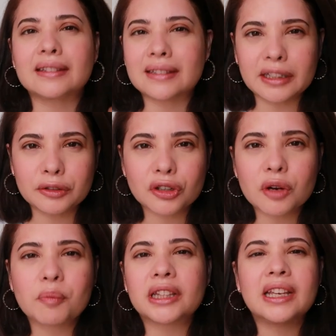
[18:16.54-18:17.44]

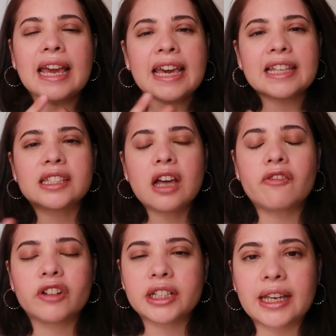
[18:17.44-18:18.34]
Tinder, but it's
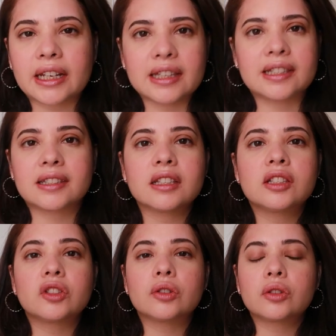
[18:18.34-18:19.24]
not for dating. It's
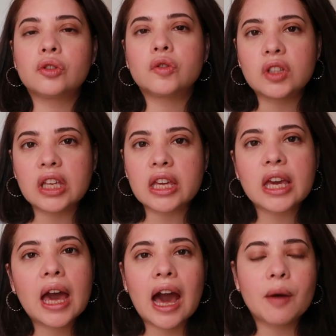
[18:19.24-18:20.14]
just to
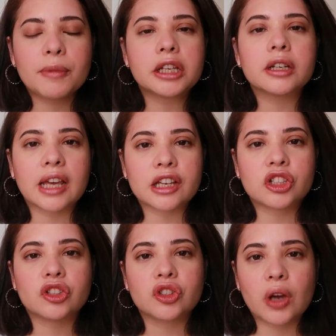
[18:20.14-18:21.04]
see how many
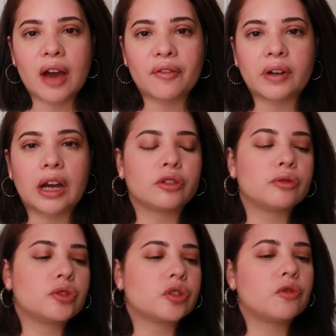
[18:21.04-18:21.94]
connections you have around
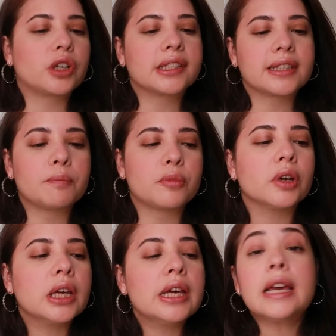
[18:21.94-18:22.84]
you. So for
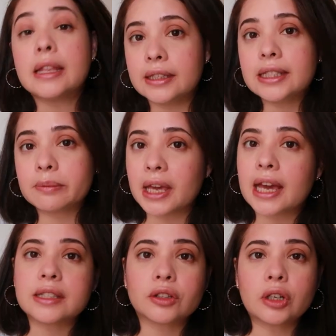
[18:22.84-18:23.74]
example, this
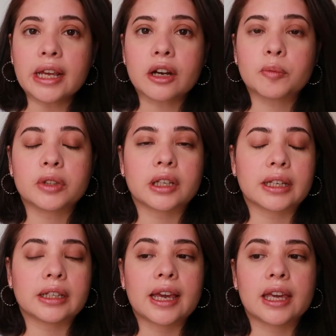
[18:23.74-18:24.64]
man is on an
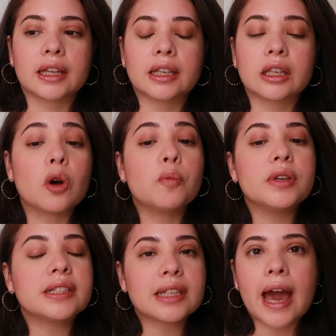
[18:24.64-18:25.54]
airplane and he
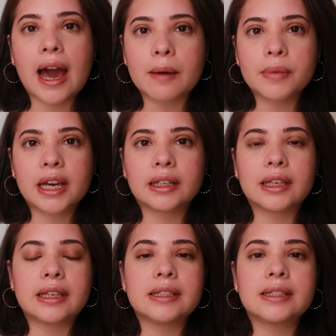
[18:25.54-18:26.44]
opens the app and
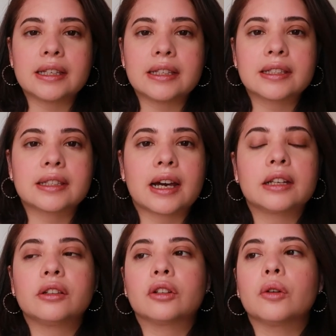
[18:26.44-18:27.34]
he sees
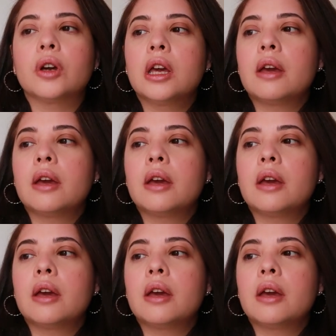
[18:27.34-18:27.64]
that, you know,